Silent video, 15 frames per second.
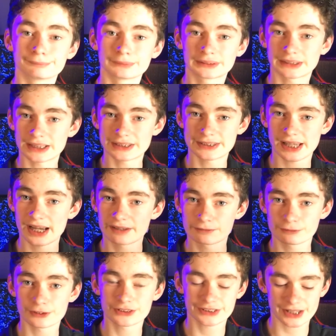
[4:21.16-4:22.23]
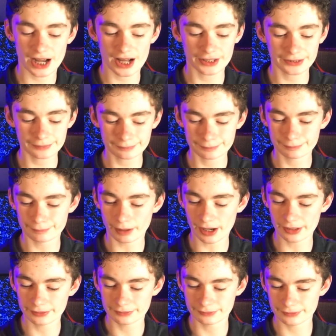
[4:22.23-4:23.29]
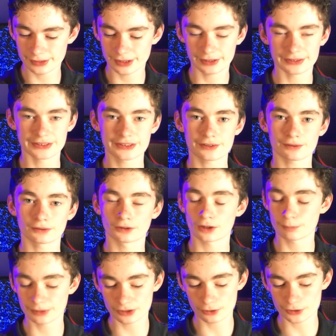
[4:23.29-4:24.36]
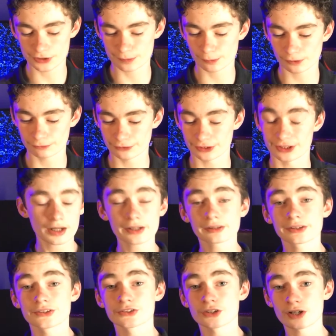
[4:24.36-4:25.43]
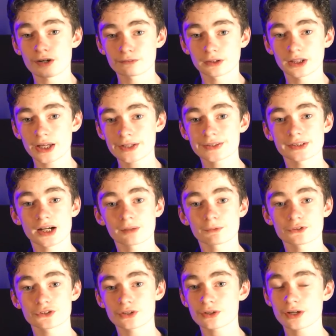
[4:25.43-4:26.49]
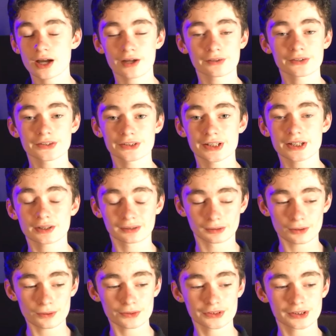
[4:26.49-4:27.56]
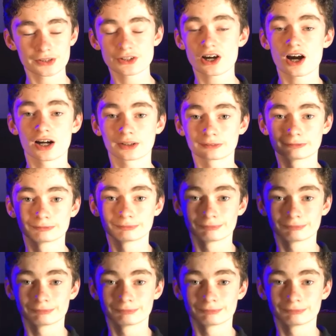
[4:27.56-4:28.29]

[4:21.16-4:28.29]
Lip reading: since I first got it, but it is still a little bit noticeable. Alright, let's turn off the lights and I will show you how this thing glows in the dark.